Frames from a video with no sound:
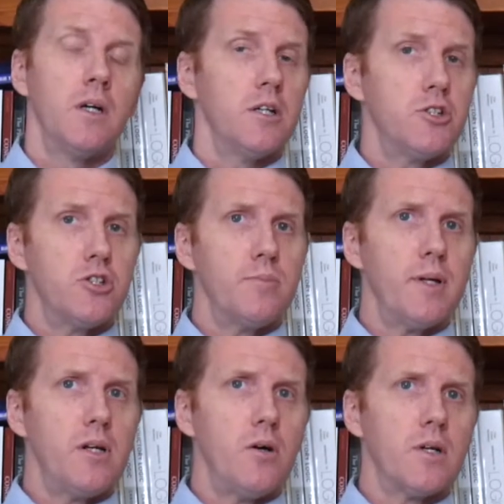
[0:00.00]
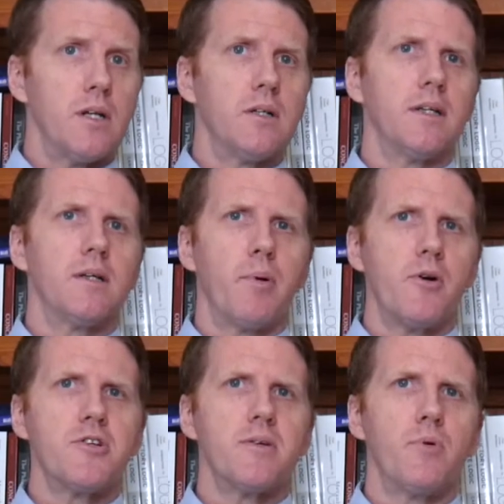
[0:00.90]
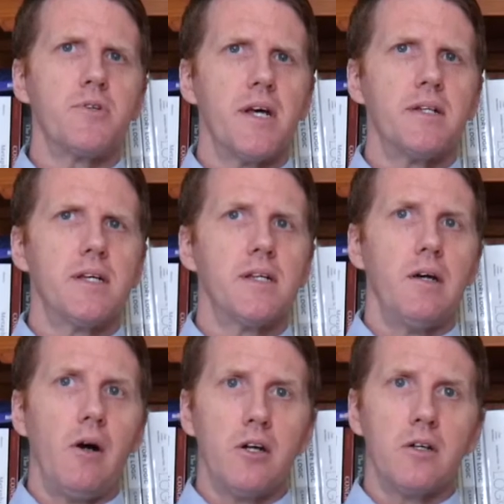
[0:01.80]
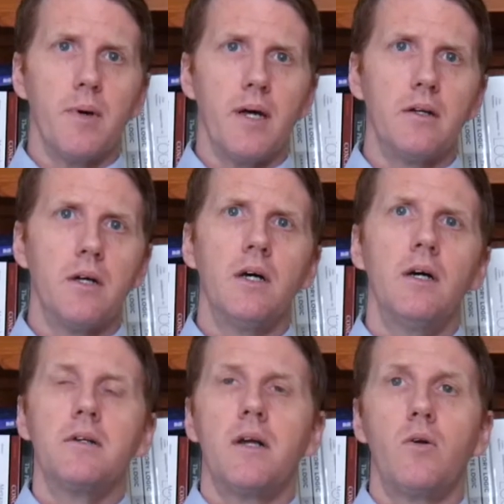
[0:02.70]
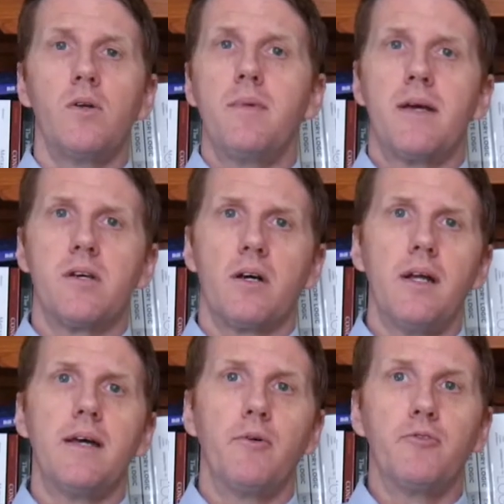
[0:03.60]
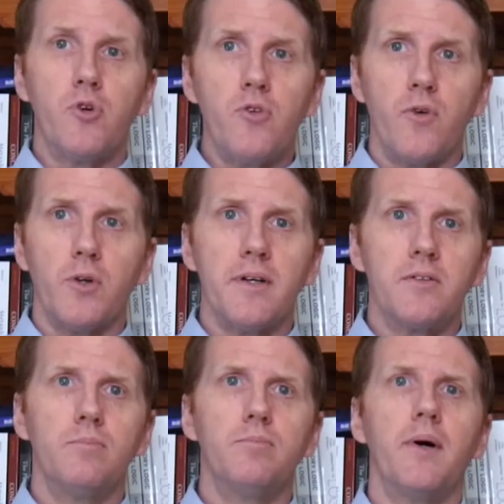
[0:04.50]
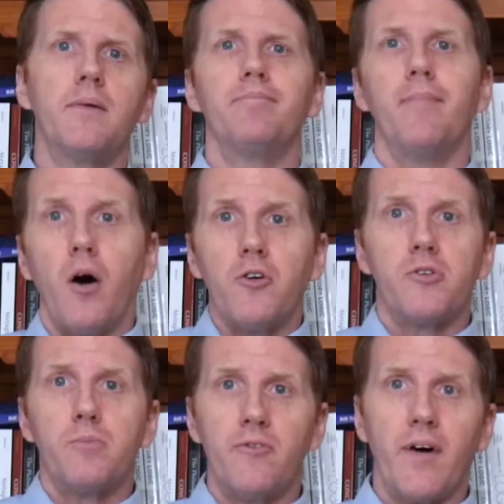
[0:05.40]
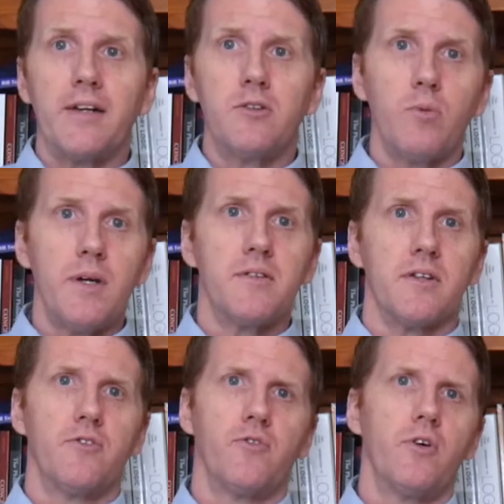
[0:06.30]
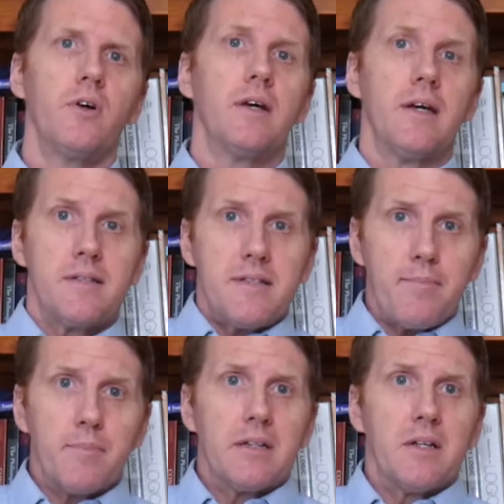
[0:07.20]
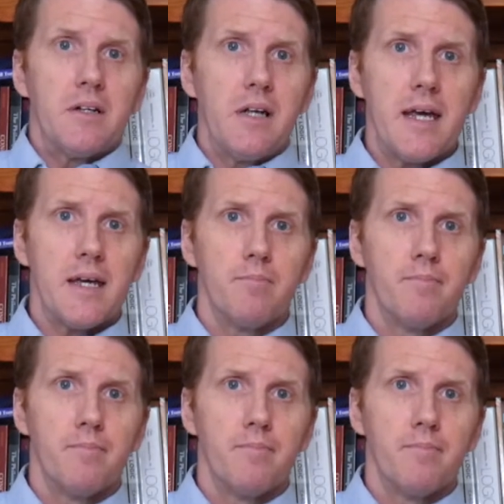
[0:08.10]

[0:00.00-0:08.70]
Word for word: It should be noted that the person presenting the argument not only makes a claim of truthfulness, but also provides reasons for accepting the claim.